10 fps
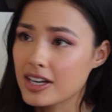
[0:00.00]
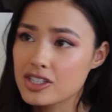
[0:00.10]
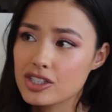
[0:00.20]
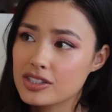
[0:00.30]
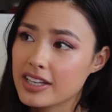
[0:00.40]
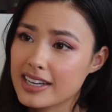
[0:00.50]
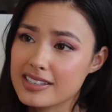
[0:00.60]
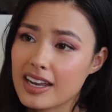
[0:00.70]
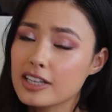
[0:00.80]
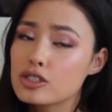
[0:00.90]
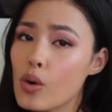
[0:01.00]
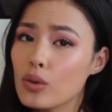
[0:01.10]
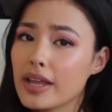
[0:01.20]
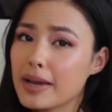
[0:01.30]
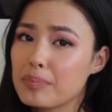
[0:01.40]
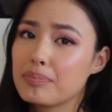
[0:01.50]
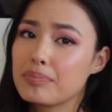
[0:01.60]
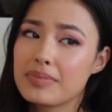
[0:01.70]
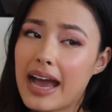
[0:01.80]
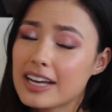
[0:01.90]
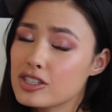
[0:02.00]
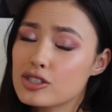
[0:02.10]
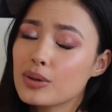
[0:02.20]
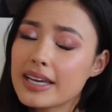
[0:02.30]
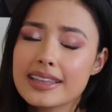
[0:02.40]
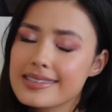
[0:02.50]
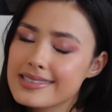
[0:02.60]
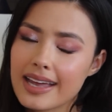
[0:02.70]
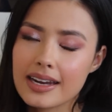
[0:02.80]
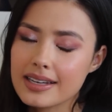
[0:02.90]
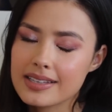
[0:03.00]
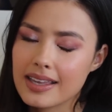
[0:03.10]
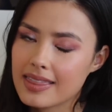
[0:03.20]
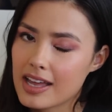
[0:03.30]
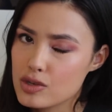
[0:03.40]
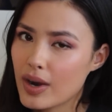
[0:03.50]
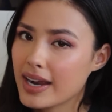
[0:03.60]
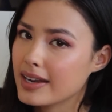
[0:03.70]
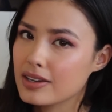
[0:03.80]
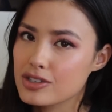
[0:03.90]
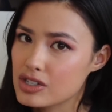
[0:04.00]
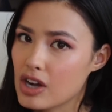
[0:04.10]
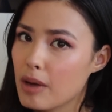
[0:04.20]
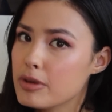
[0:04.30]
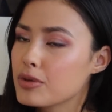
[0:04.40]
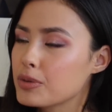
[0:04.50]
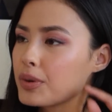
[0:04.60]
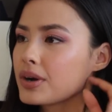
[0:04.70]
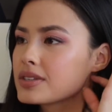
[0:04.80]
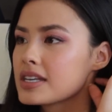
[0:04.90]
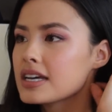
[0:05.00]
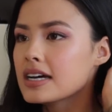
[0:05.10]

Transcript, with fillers: I just, like I said, I don't like, I just don't like the aesthetics. Like, that's where I get a little snobby with books.